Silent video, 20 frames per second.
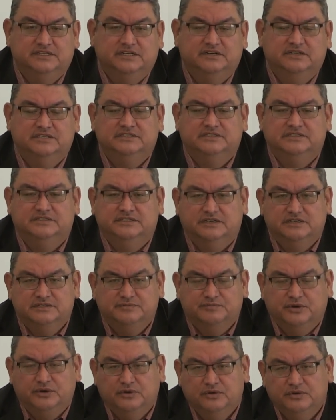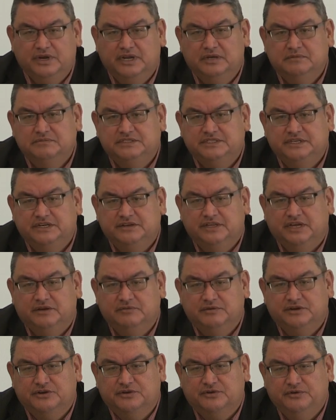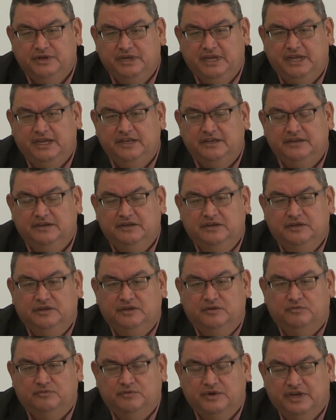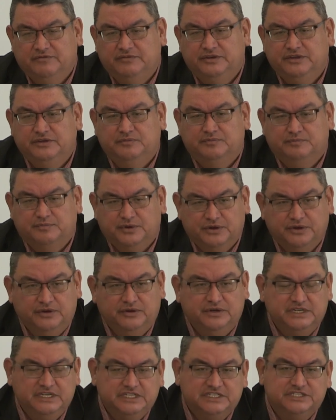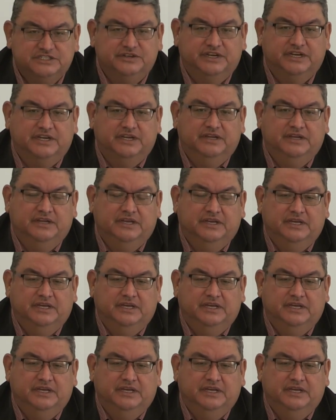There's programs there that would create revenue per district,